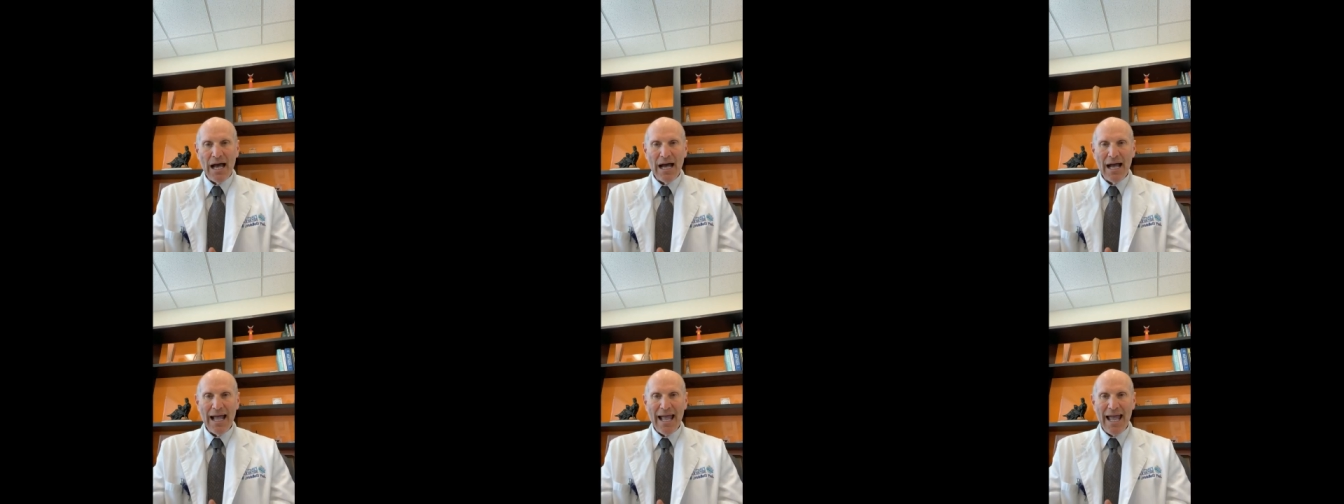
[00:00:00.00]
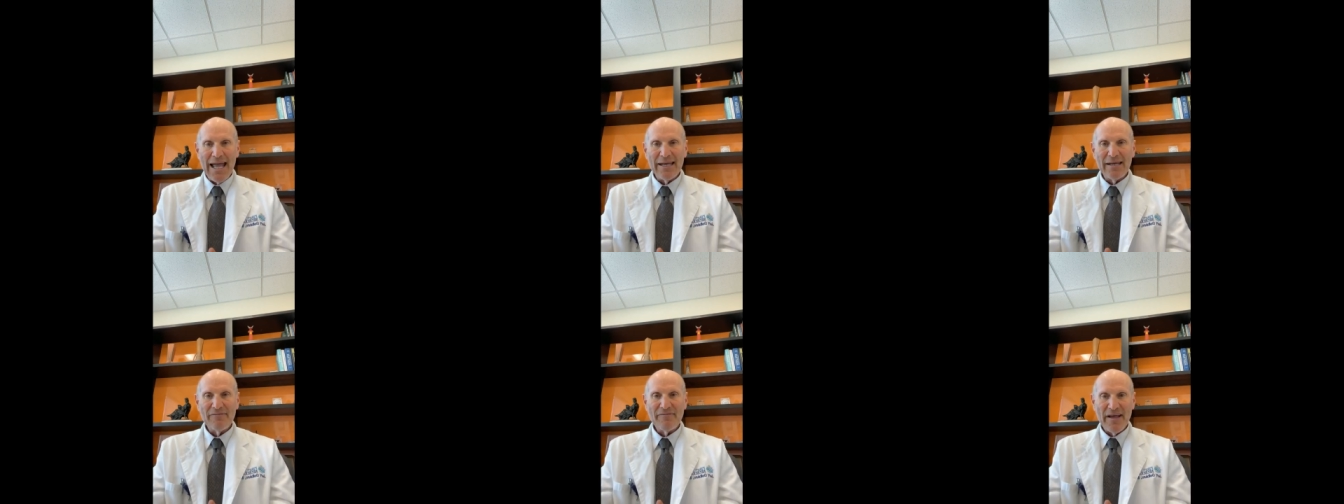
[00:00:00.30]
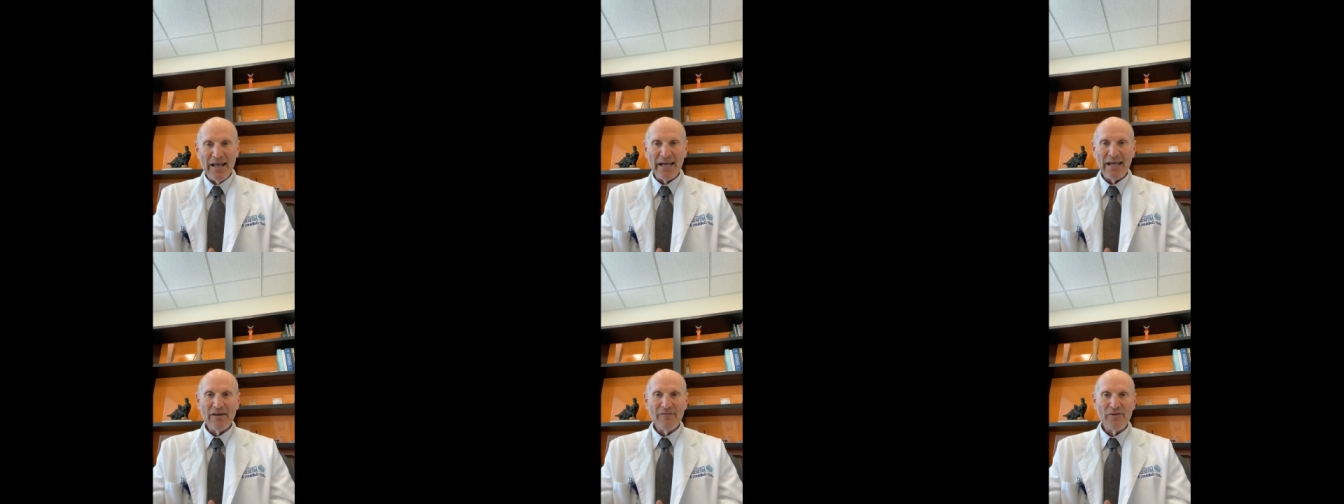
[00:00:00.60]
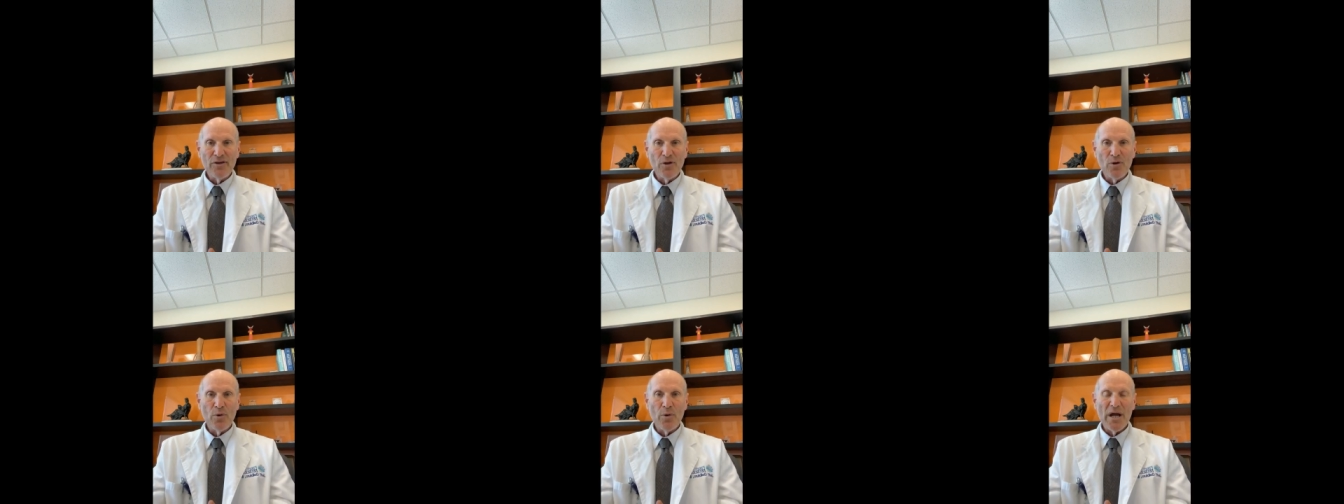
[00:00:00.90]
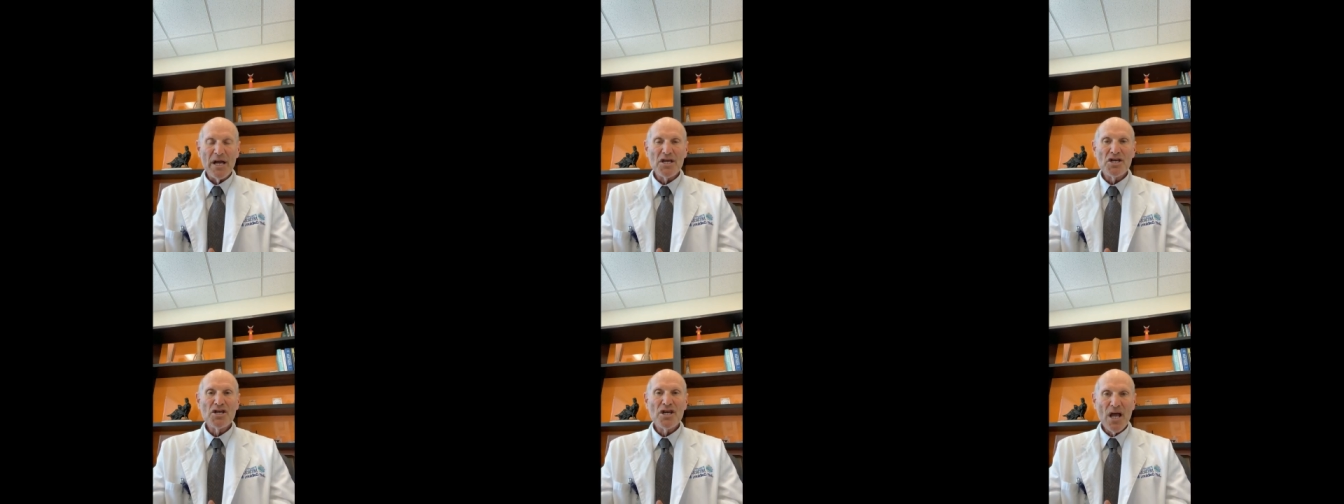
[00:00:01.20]
Uh, and if any of
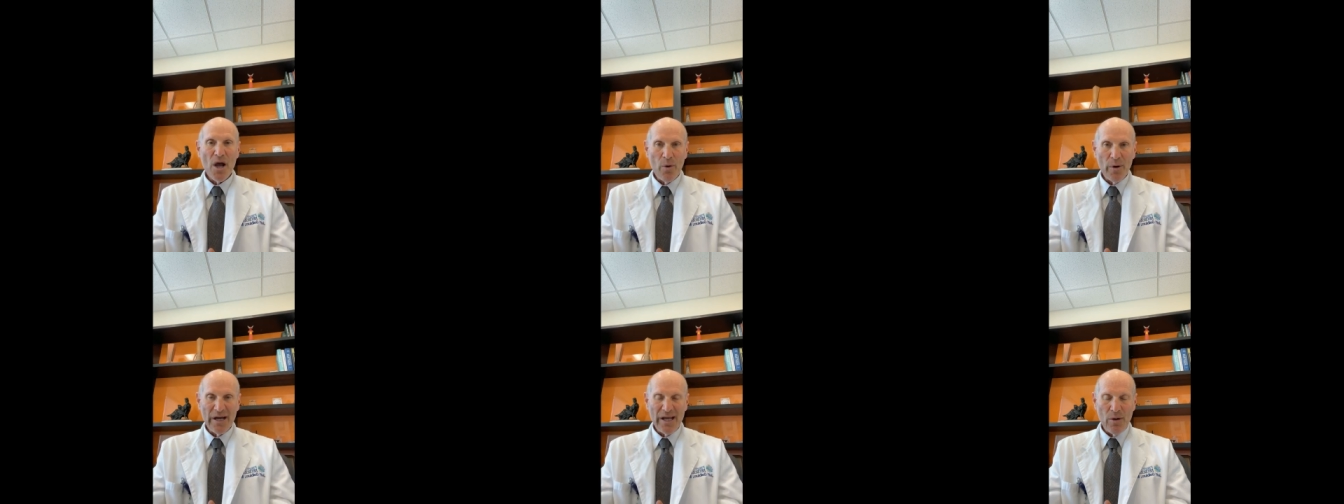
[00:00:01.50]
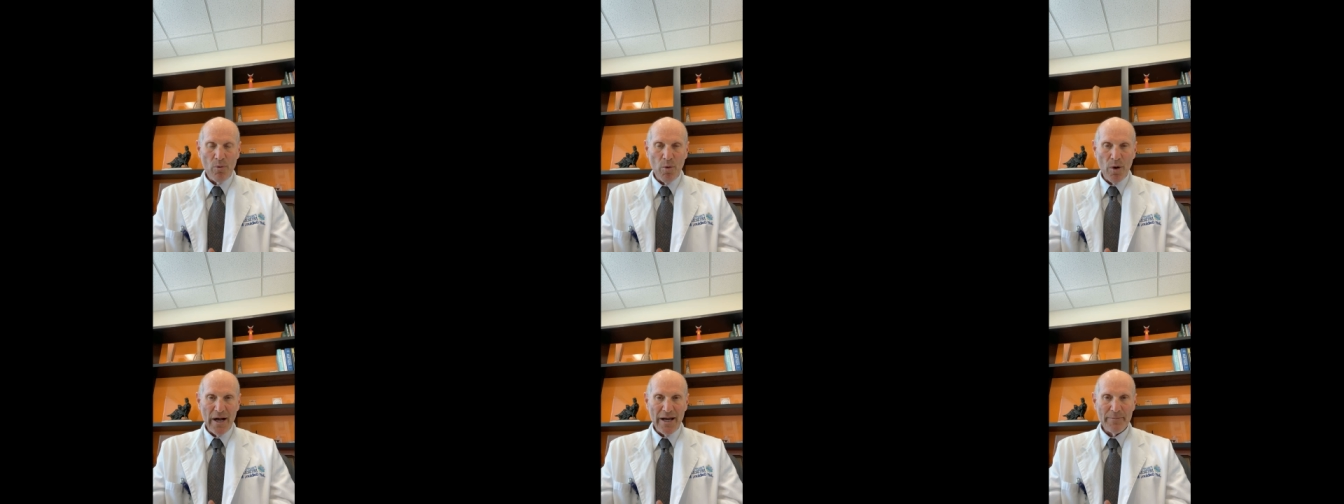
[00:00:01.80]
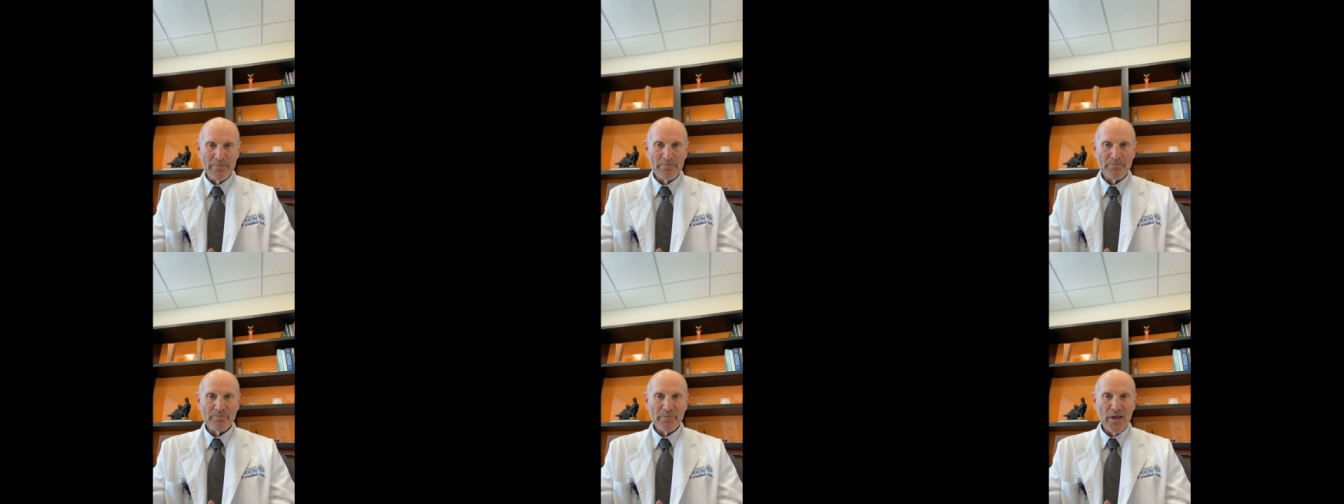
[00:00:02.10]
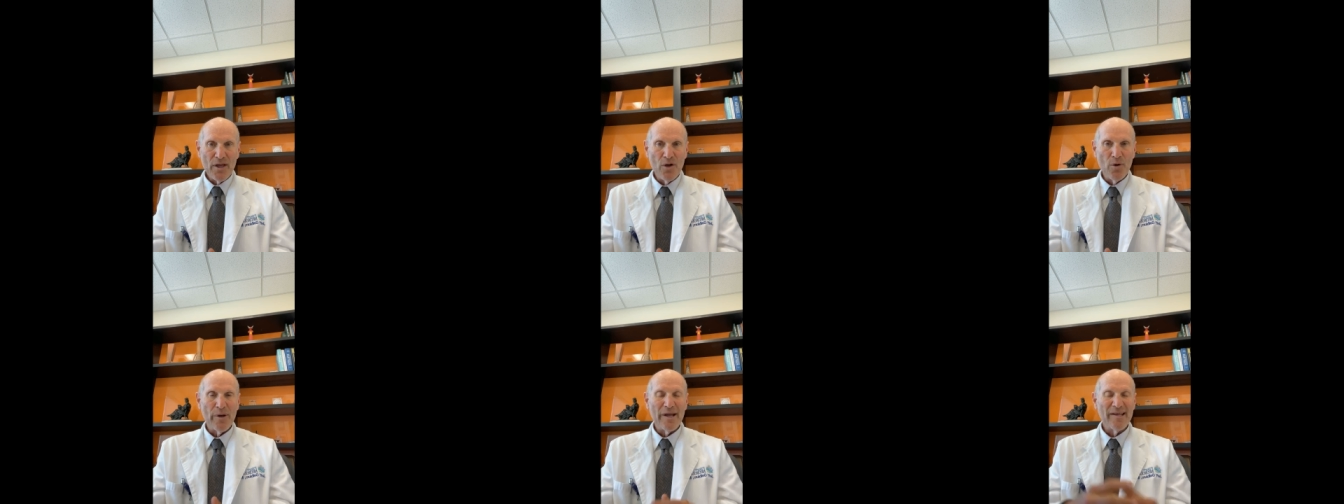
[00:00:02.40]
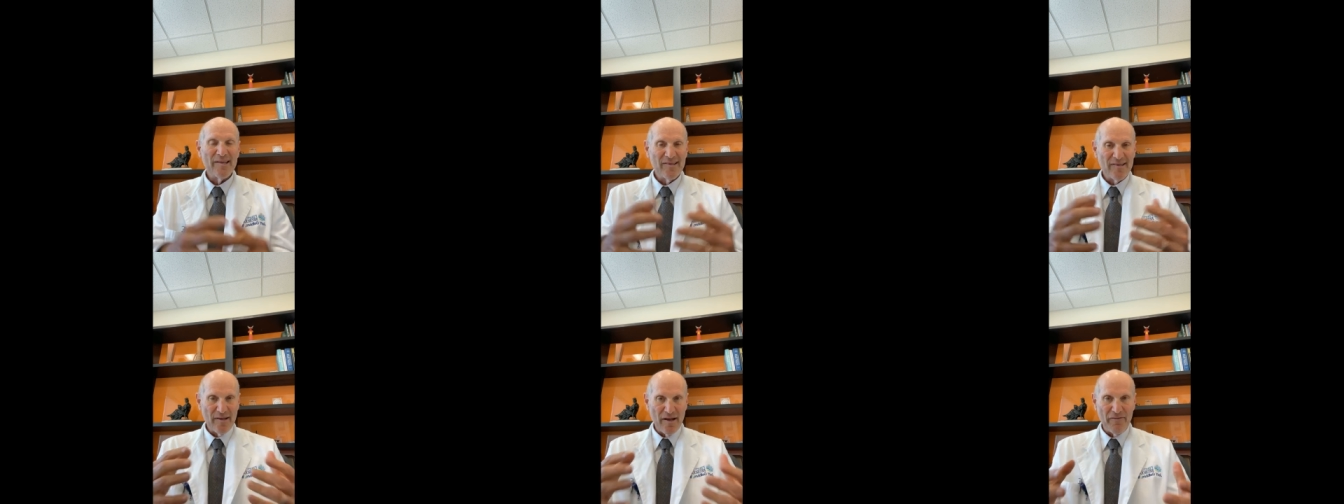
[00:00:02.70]
you know anyone
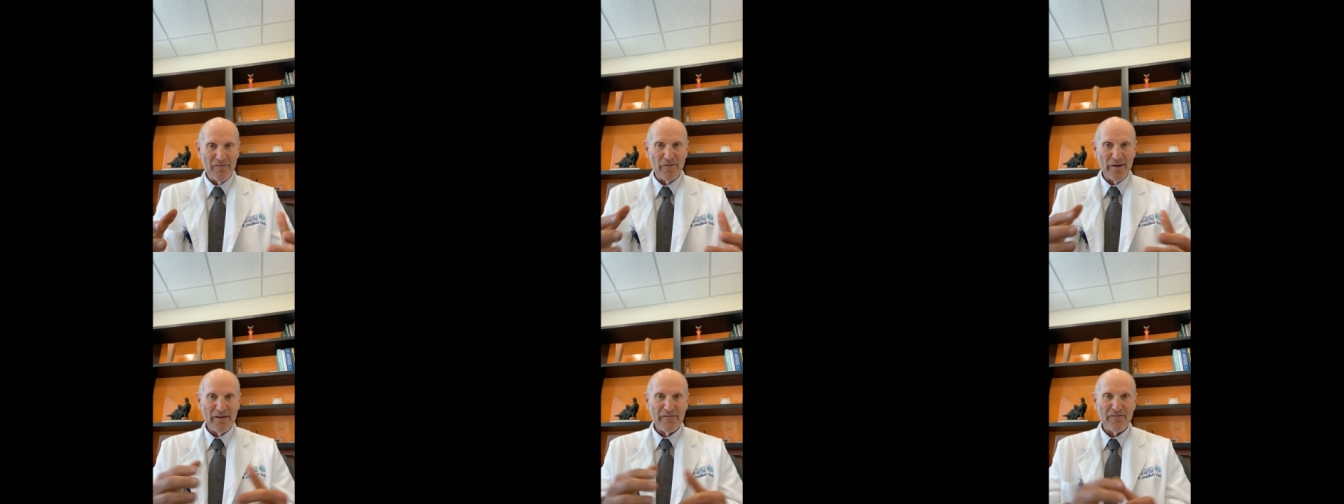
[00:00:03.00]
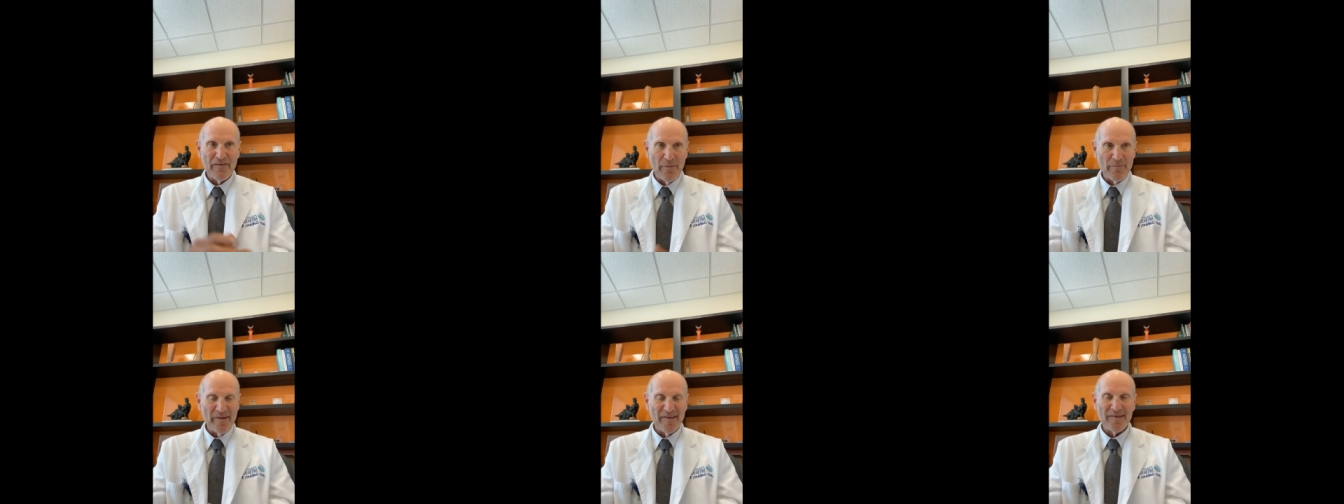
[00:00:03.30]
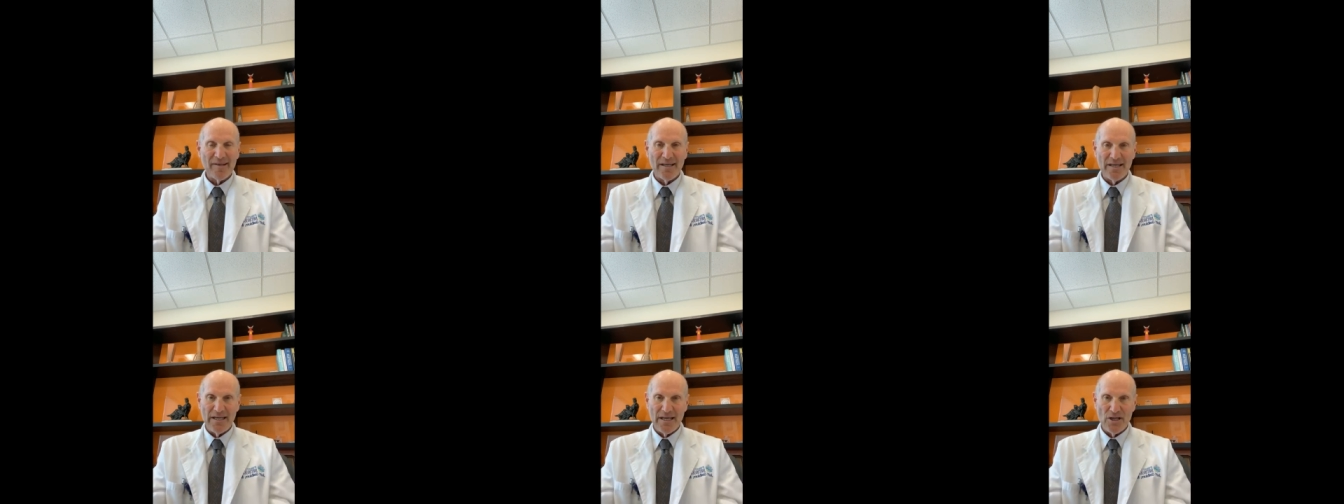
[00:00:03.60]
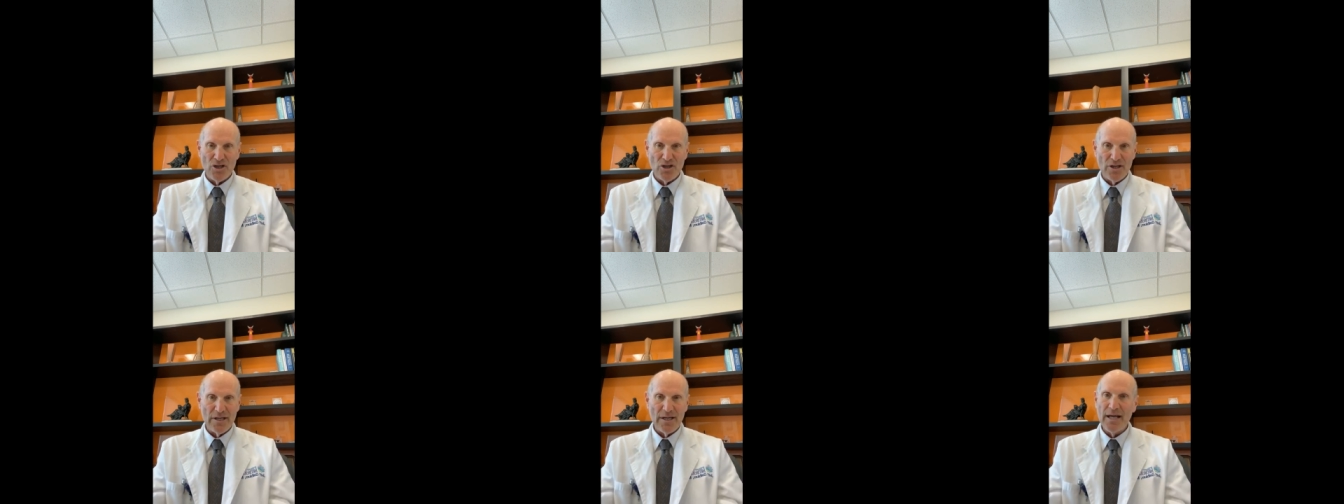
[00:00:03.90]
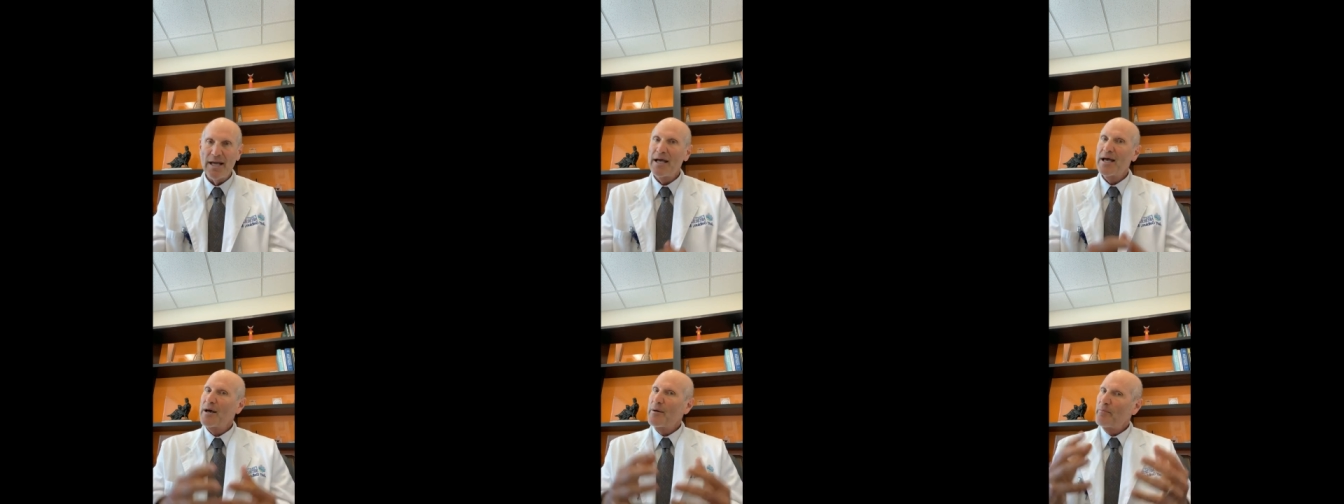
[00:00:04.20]
who is suffering from this
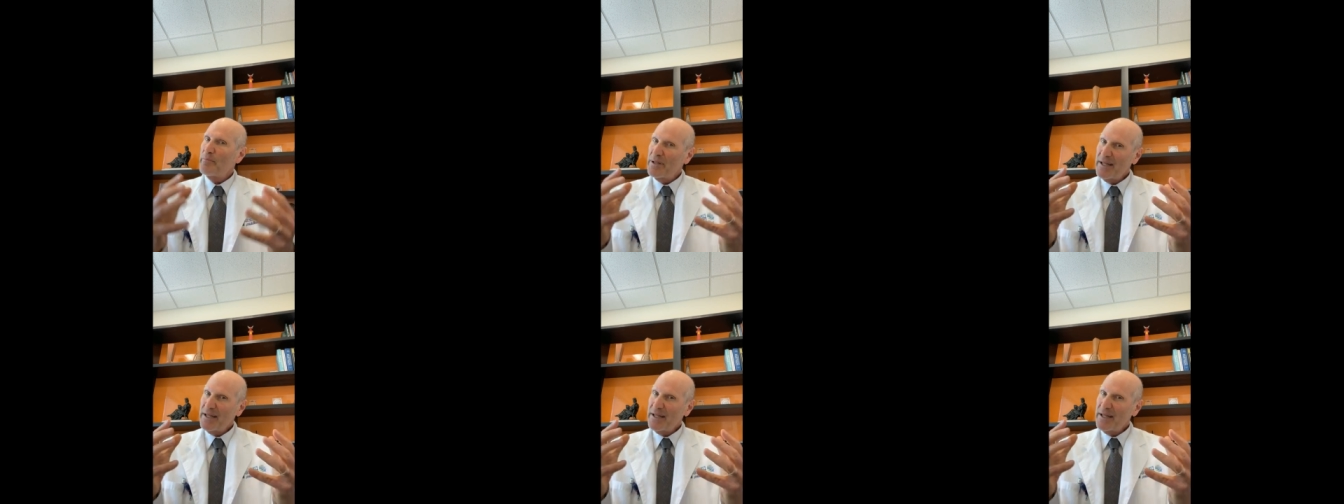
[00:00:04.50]
condition,